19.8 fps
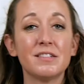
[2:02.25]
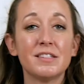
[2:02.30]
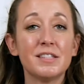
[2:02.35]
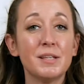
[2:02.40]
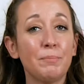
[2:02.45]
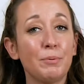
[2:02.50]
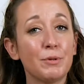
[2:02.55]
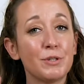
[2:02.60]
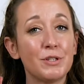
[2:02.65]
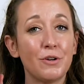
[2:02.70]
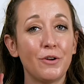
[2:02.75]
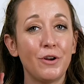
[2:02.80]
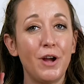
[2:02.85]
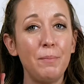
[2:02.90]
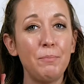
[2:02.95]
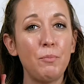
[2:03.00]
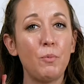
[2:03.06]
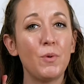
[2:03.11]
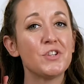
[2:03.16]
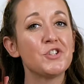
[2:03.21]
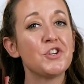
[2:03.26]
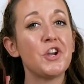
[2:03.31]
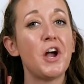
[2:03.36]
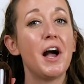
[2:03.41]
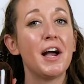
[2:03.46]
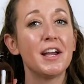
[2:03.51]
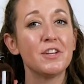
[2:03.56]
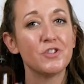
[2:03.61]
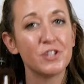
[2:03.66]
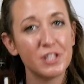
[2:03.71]
simple syrup, which
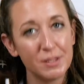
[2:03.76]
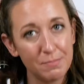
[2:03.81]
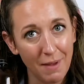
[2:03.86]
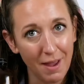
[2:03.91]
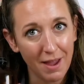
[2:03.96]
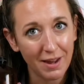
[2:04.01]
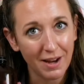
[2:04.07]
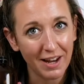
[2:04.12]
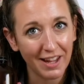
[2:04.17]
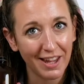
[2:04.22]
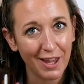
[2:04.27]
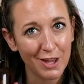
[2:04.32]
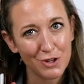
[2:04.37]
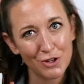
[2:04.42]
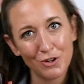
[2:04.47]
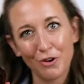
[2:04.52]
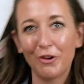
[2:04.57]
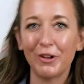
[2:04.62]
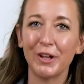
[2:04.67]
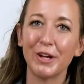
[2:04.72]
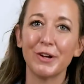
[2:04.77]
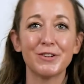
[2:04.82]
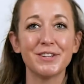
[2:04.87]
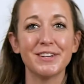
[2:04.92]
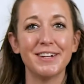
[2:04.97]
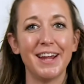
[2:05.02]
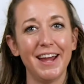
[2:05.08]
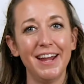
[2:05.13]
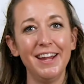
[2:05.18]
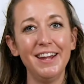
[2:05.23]
I just made in the kitchen earlier
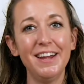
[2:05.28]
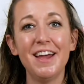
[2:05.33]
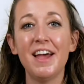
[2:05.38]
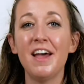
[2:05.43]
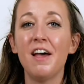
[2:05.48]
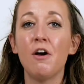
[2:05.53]
today.